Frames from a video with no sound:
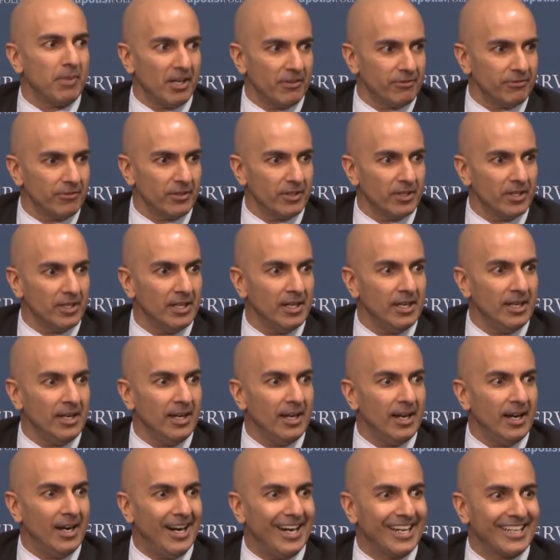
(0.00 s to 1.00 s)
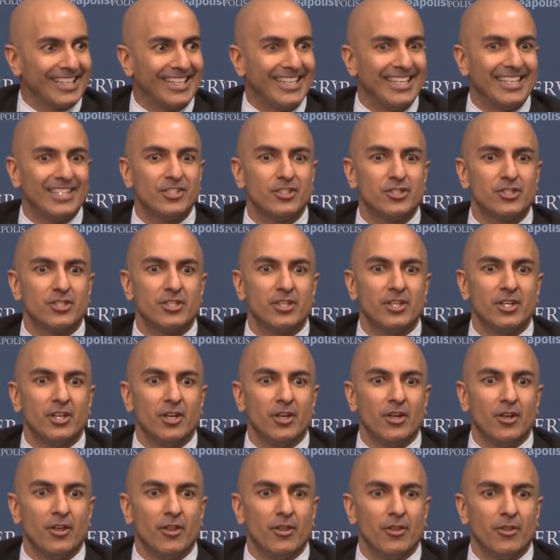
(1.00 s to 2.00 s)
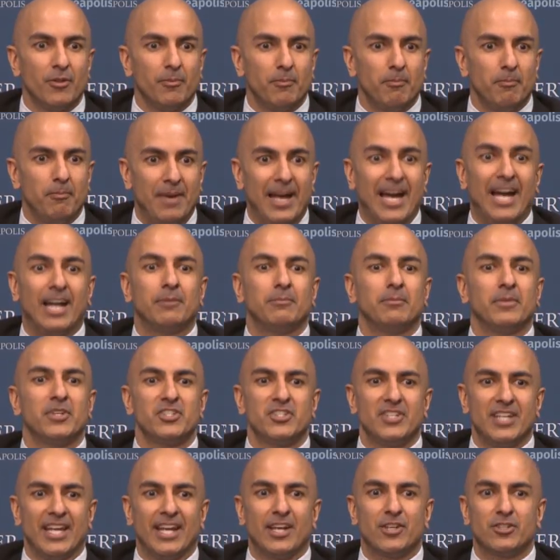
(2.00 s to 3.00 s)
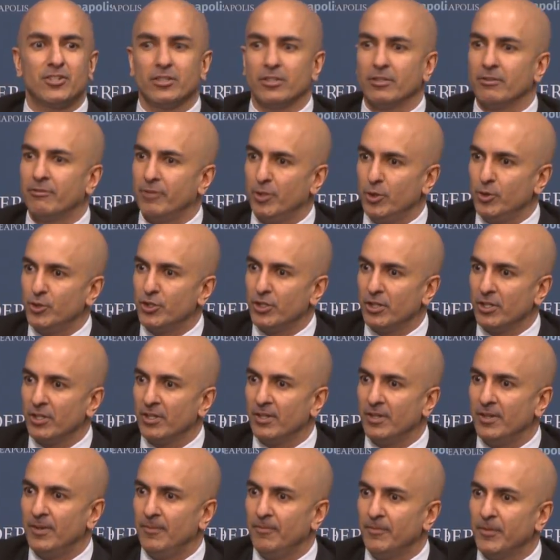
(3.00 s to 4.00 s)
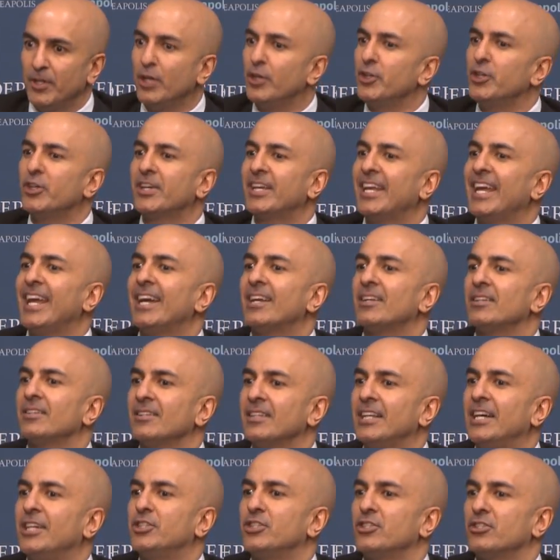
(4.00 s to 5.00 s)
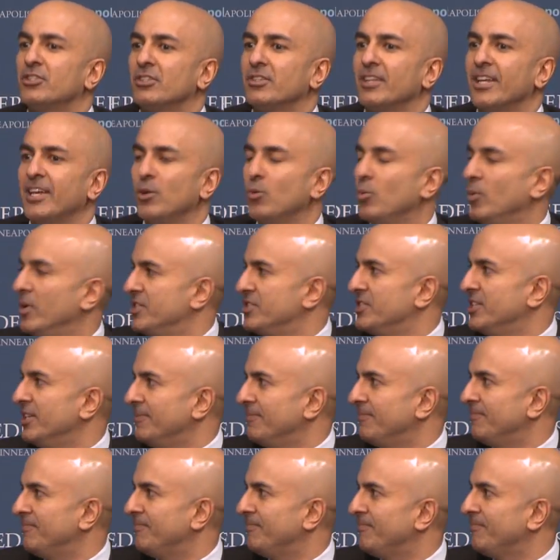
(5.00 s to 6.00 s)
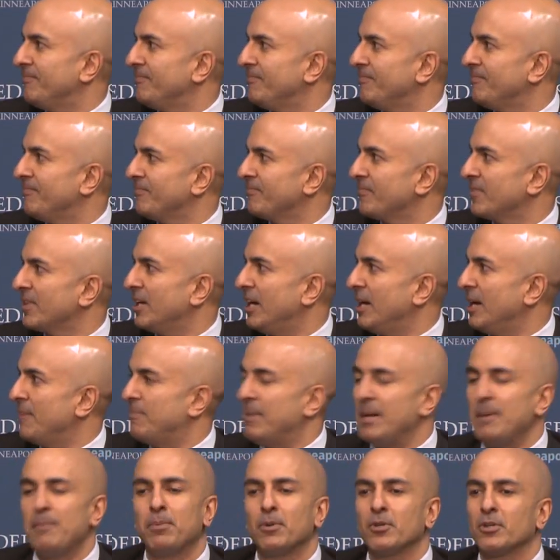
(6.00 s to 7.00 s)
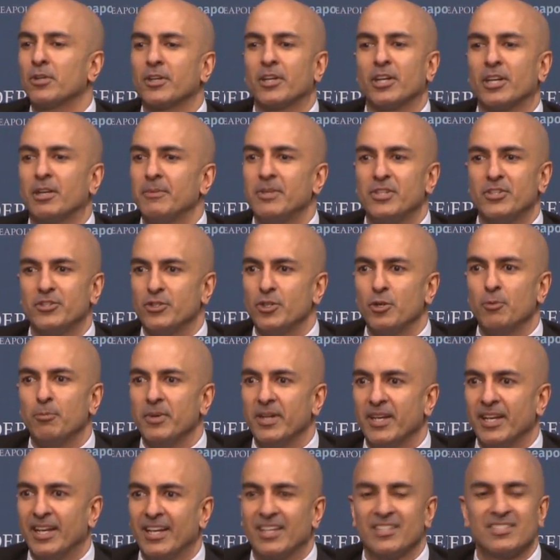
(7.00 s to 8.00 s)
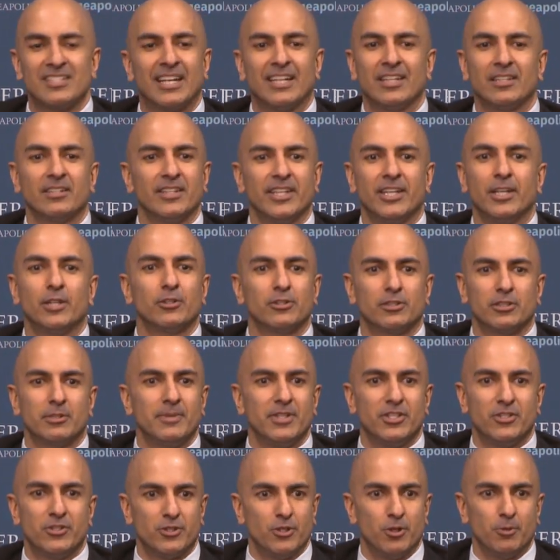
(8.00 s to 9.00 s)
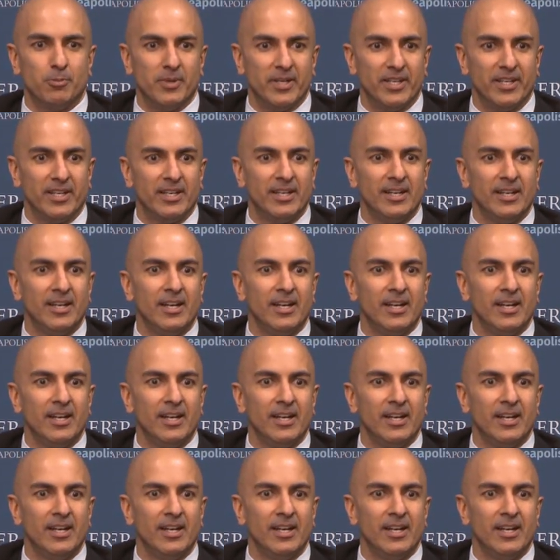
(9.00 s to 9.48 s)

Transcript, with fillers: buffer against bad mistakes in the future. You know, you can't legislate wisdom. Right? People are going to be stupid, and it's not illegal to be stupid.